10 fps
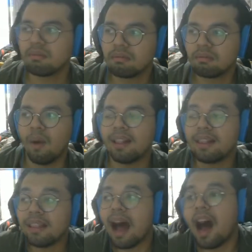well,
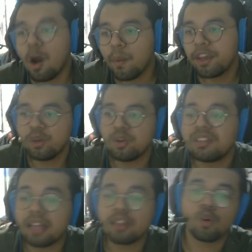now we use
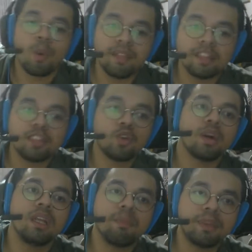that trope, that
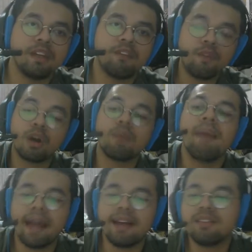story punya
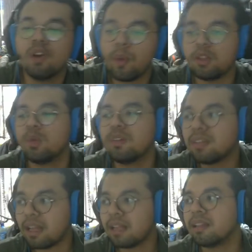format as a way to
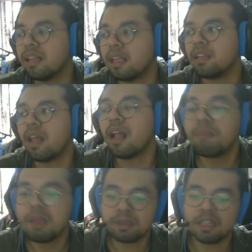tell
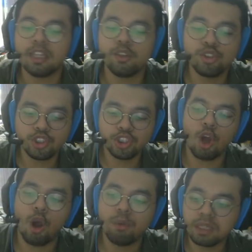people that you
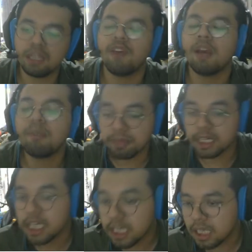shouldn't objectify
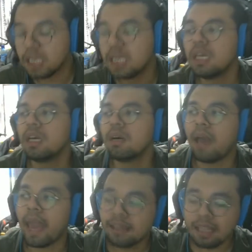people.
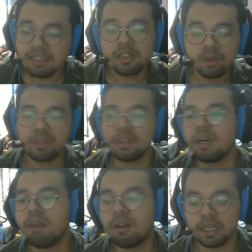And that's the cool thing
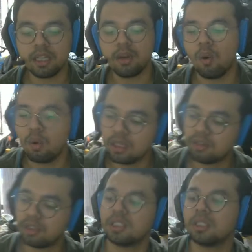about reading old
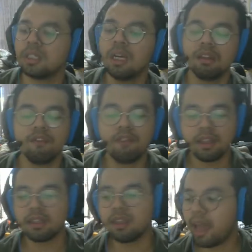literature. The fact that there